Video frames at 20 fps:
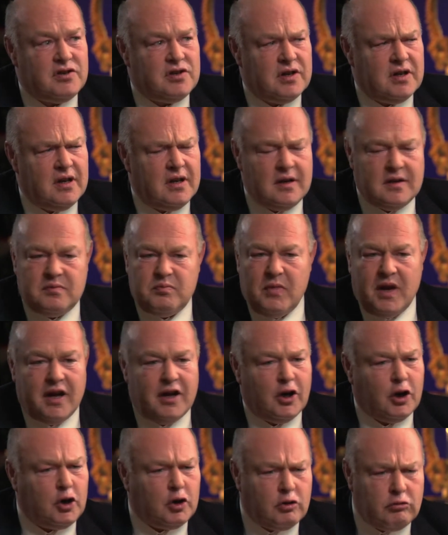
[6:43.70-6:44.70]
she has made
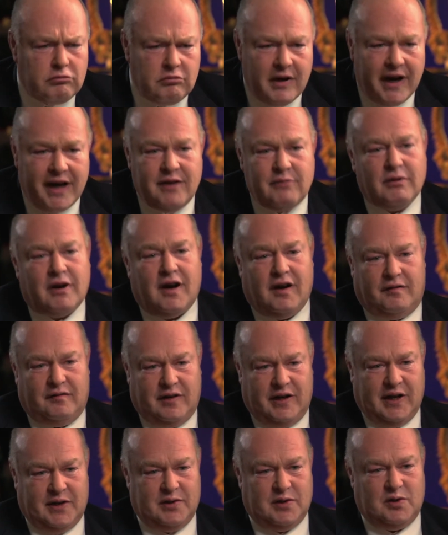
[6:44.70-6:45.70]
a great
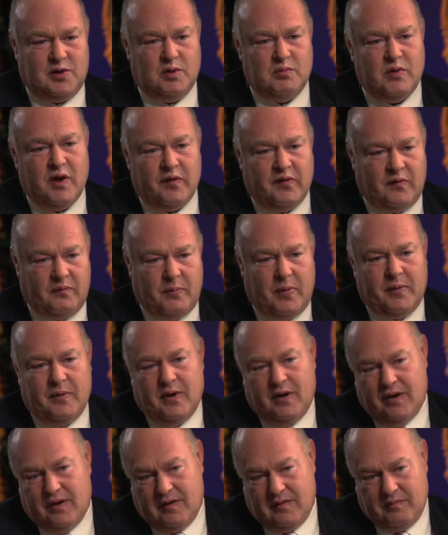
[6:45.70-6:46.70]
recovery at the two-month
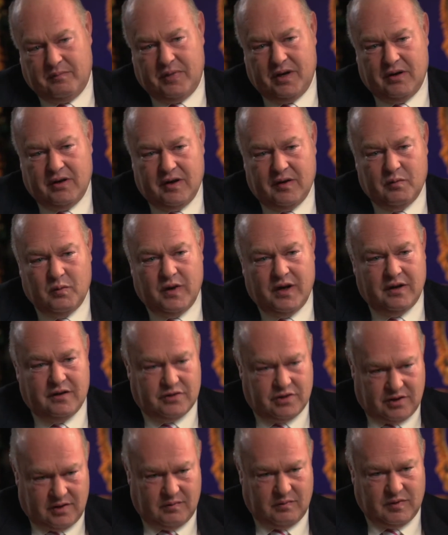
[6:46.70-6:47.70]
period when
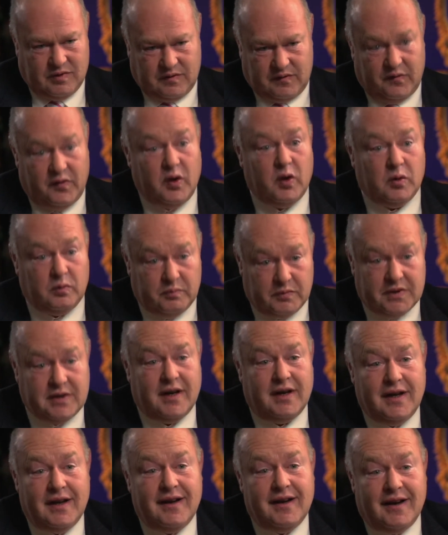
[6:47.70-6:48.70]
she was filmed,
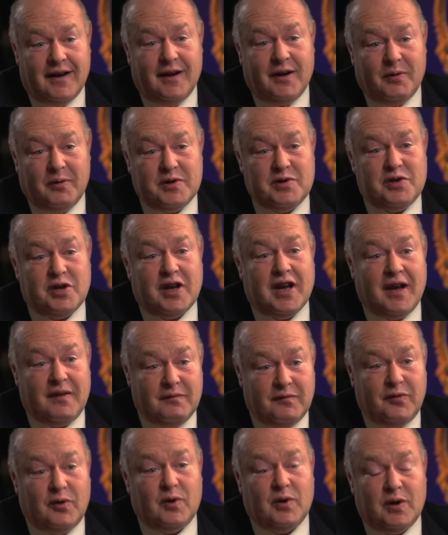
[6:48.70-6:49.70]
when she came
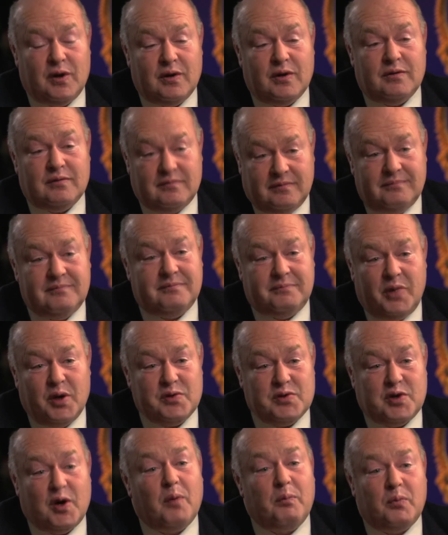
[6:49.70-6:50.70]
for her
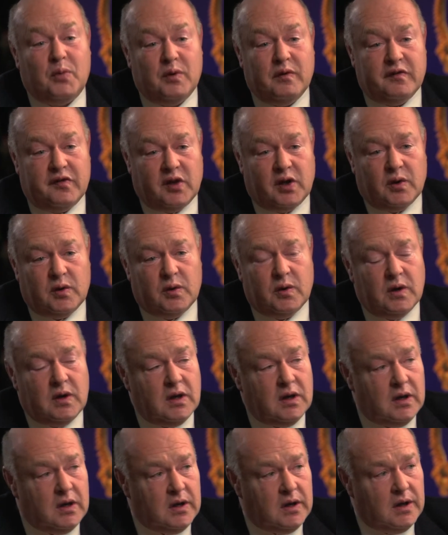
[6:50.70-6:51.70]
post-op review.
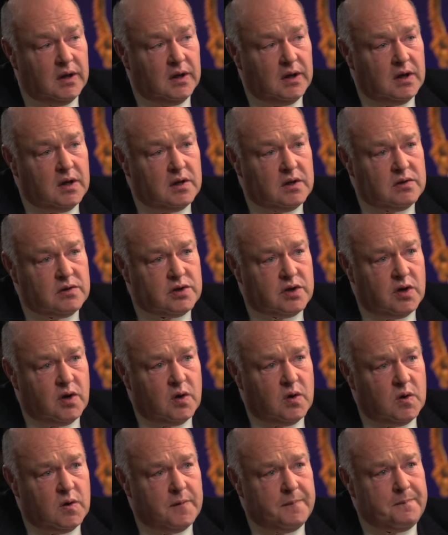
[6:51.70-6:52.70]

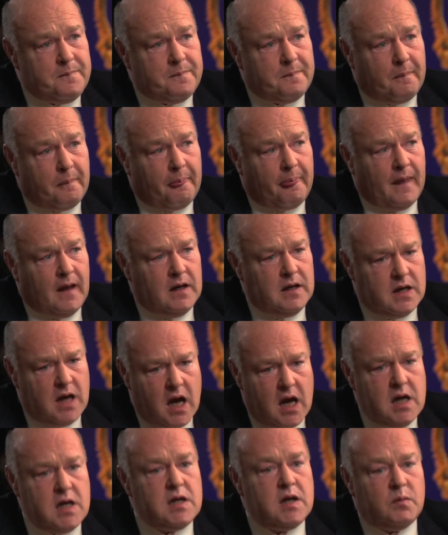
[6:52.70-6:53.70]
So
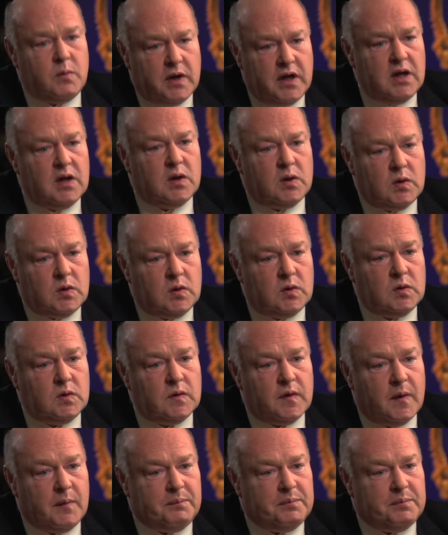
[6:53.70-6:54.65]
now that we know the